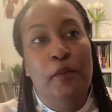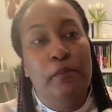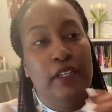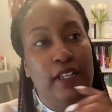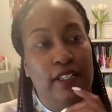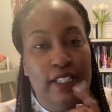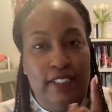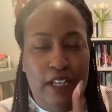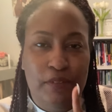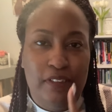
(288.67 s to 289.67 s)
Because as
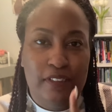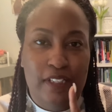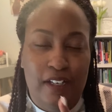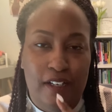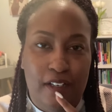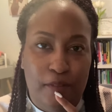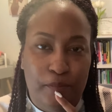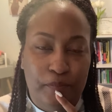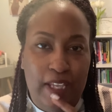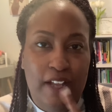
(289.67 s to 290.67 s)
I was,
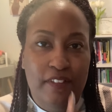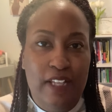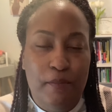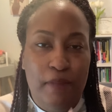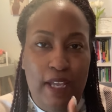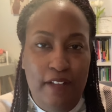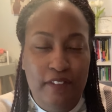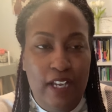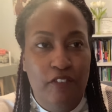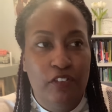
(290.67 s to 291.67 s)

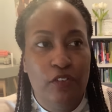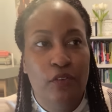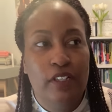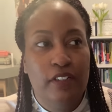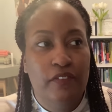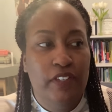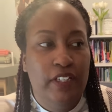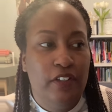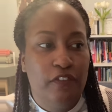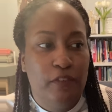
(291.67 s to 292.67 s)
after I recorded the
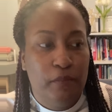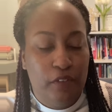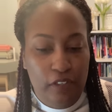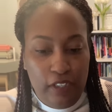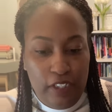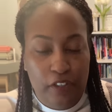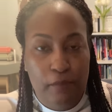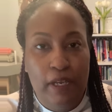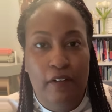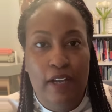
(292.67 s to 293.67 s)
video from earlier
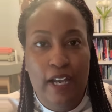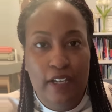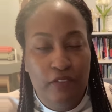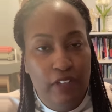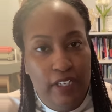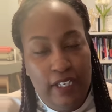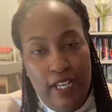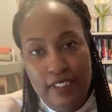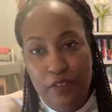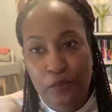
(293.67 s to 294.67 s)
about how to
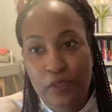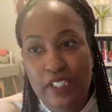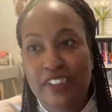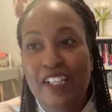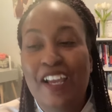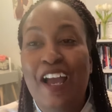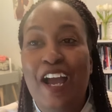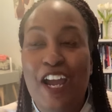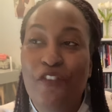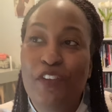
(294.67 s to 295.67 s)
recognize a witch,
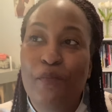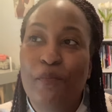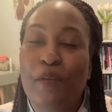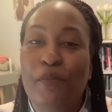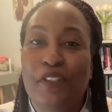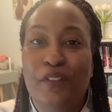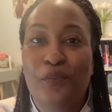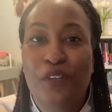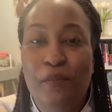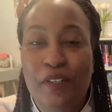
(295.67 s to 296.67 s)
I remember this
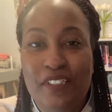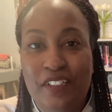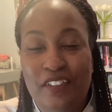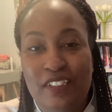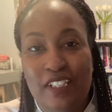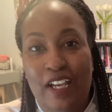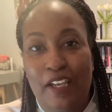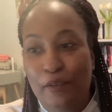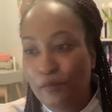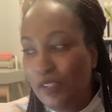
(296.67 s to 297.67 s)
one particular
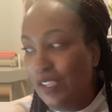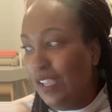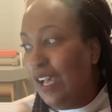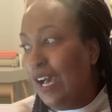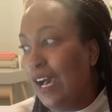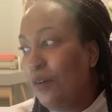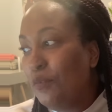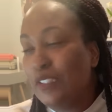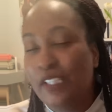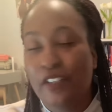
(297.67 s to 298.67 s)
time I
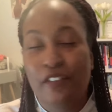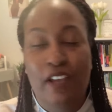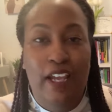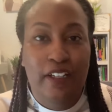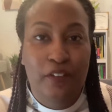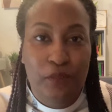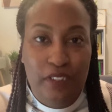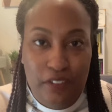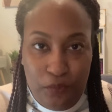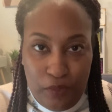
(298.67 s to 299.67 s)
was interacting with
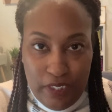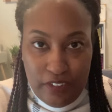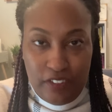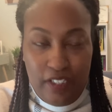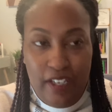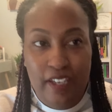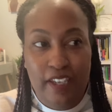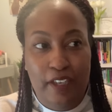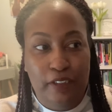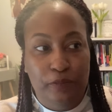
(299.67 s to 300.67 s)
this witch,
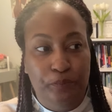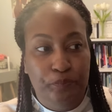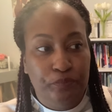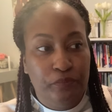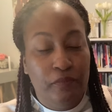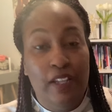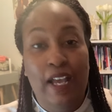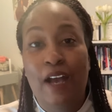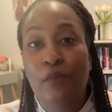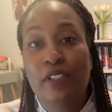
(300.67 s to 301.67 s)
and
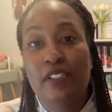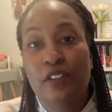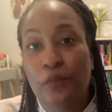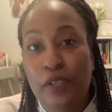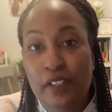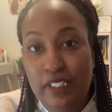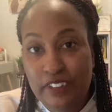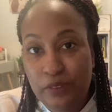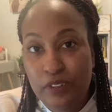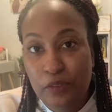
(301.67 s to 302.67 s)
I wasn't aware that
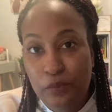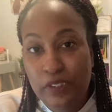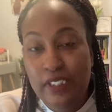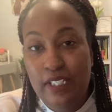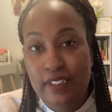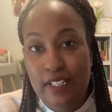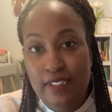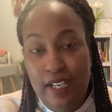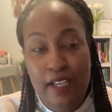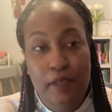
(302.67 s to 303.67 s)
she was a witch at that
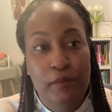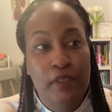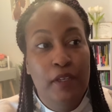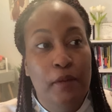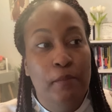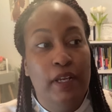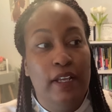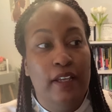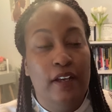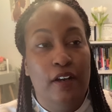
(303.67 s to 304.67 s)
time,
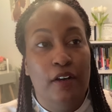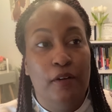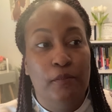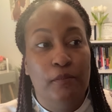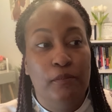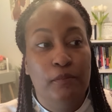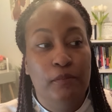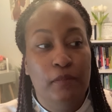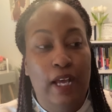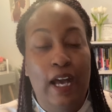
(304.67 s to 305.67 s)
but
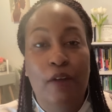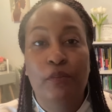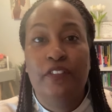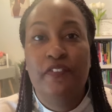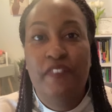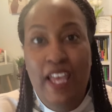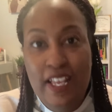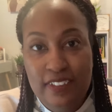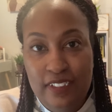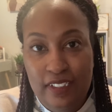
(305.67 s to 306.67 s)
I was
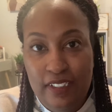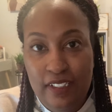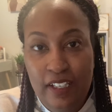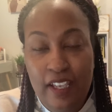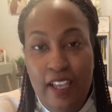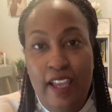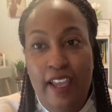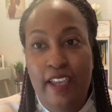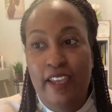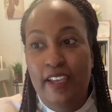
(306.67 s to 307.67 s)
fasting,
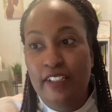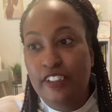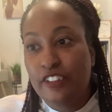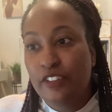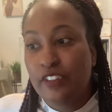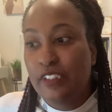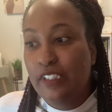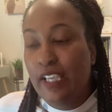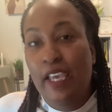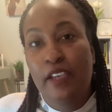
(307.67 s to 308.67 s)
and she
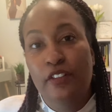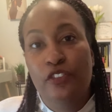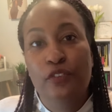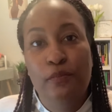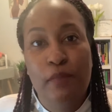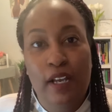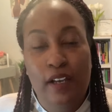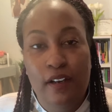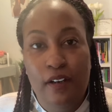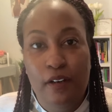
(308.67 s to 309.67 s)
came to
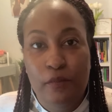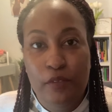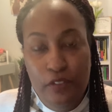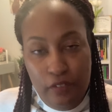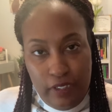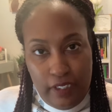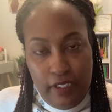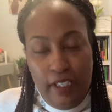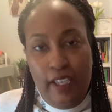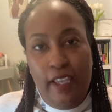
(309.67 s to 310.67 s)
my unit,
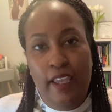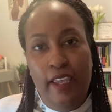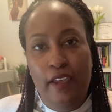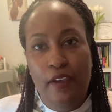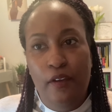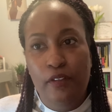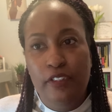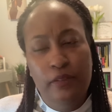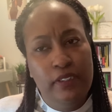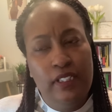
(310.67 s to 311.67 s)
and
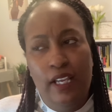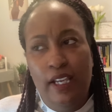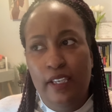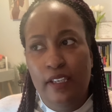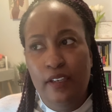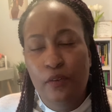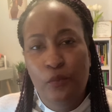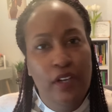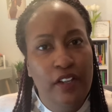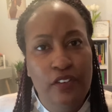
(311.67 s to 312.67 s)
she was like,
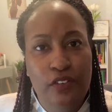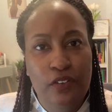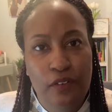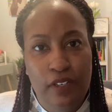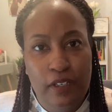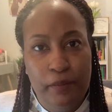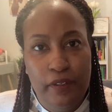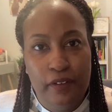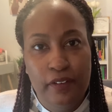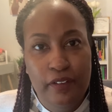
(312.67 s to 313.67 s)
"What are you doing up
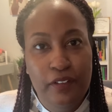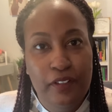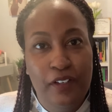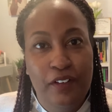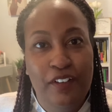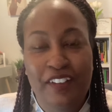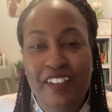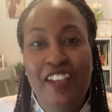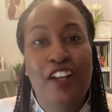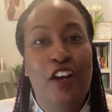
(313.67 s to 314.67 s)
here?" You know,
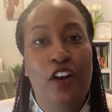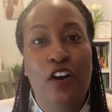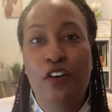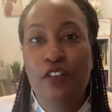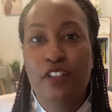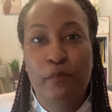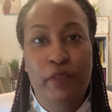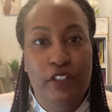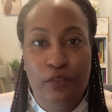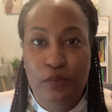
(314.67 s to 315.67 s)
her whole
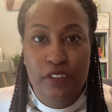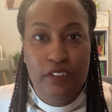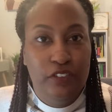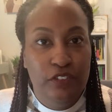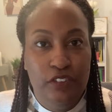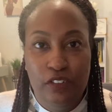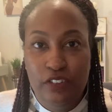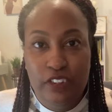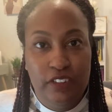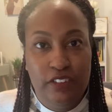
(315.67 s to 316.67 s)
demeanor was, you know,
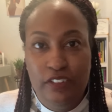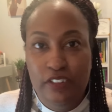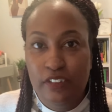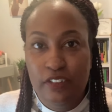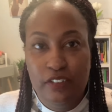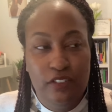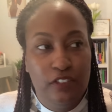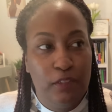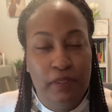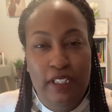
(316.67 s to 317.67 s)
just
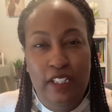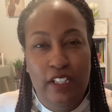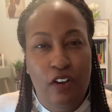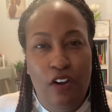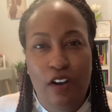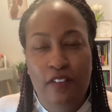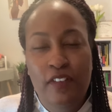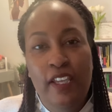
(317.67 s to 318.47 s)
completely off.